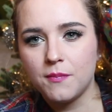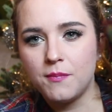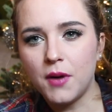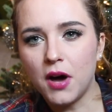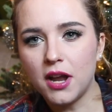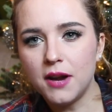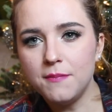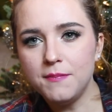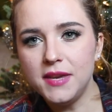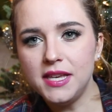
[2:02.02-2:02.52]

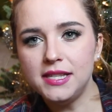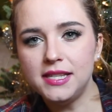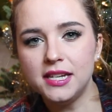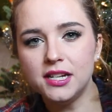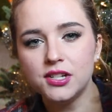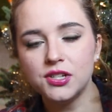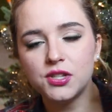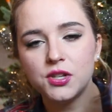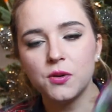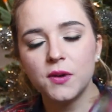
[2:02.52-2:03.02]
bottom piece
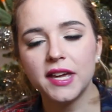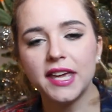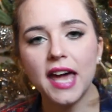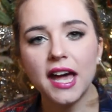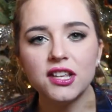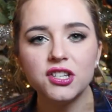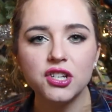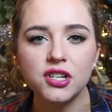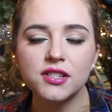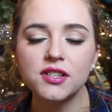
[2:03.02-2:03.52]
here, so it
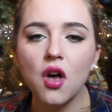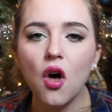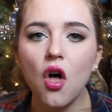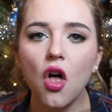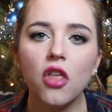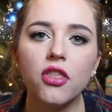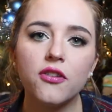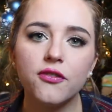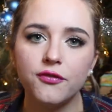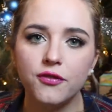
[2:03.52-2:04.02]
catches
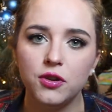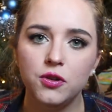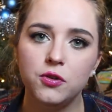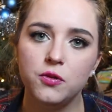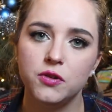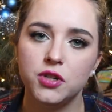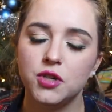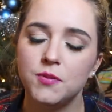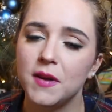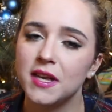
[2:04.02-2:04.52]
all the
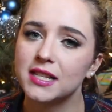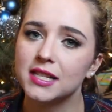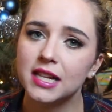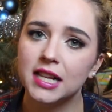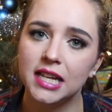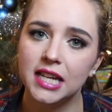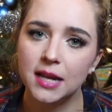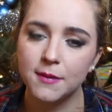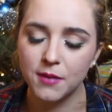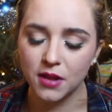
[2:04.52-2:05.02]
food, which makes
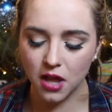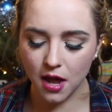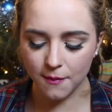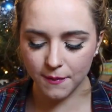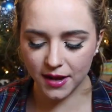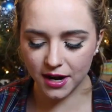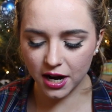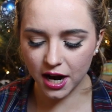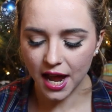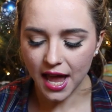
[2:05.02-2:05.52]
cleanup a
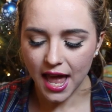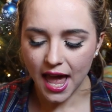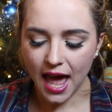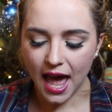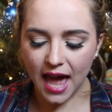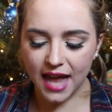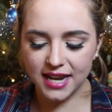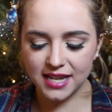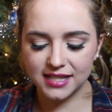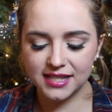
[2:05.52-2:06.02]
lot better.
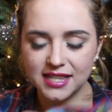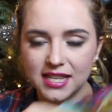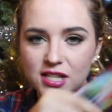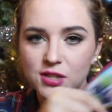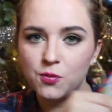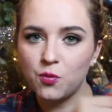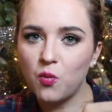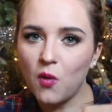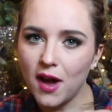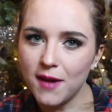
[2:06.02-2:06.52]
And it's
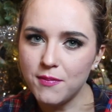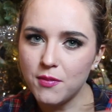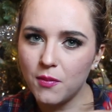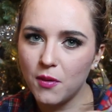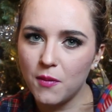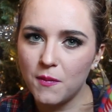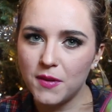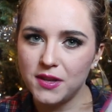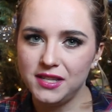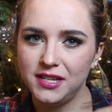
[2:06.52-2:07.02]
this
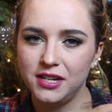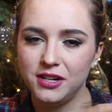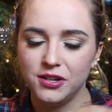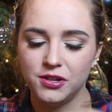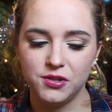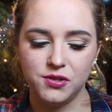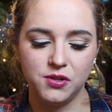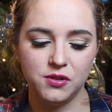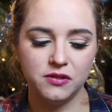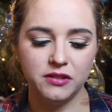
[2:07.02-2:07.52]
wipeable
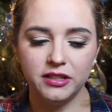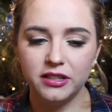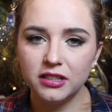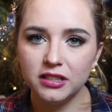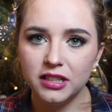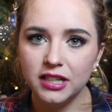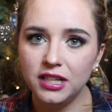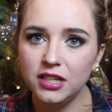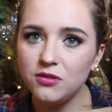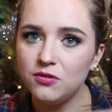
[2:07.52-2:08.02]
material, so
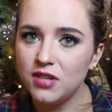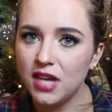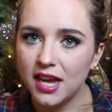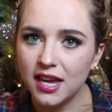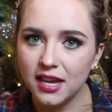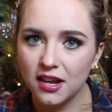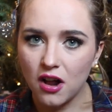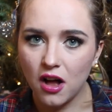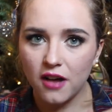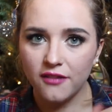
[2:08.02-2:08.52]
literally you
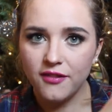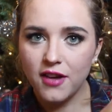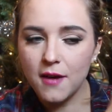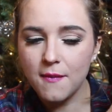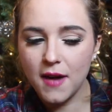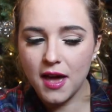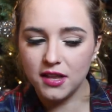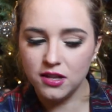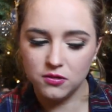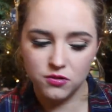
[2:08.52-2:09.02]
take it off
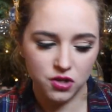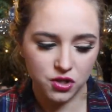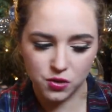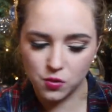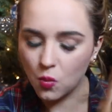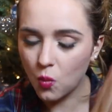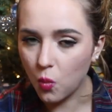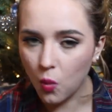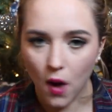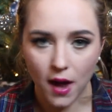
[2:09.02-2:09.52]
him and you
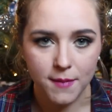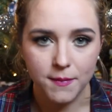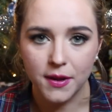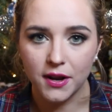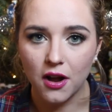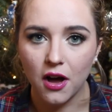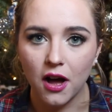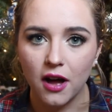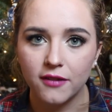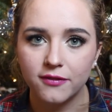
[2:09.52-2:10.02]
just wipe
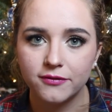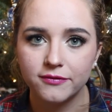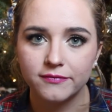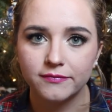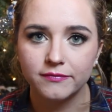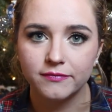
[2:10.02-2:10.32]
it off,